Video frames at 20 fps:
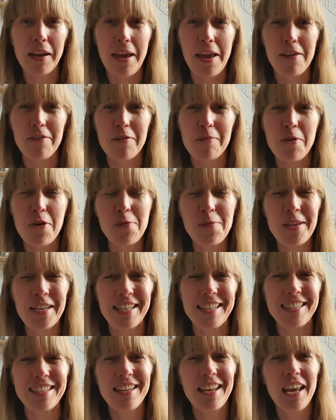I have a
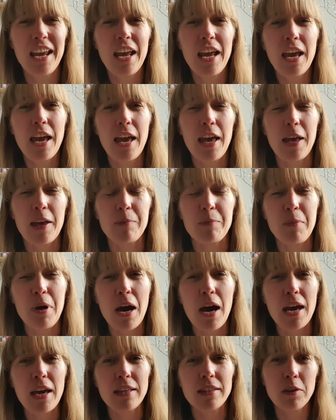moment.
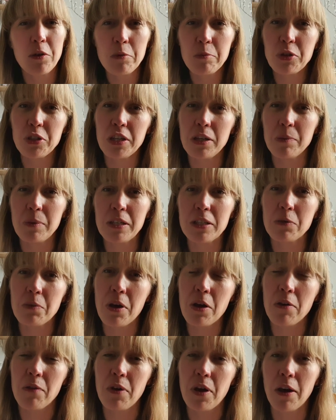My sewing machine went
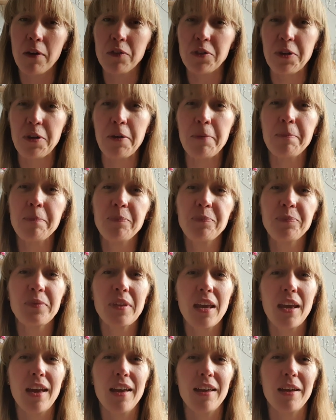away over half term
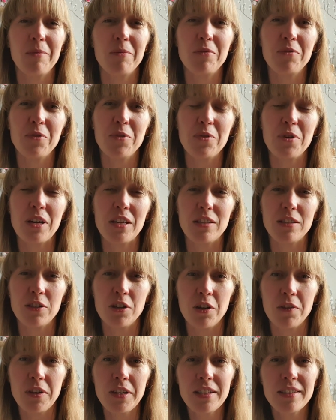for a
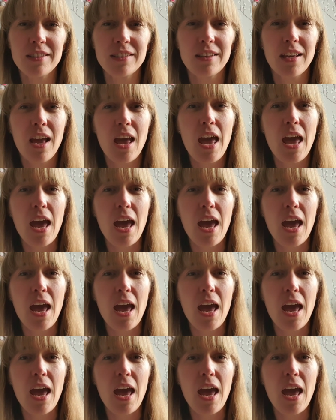service,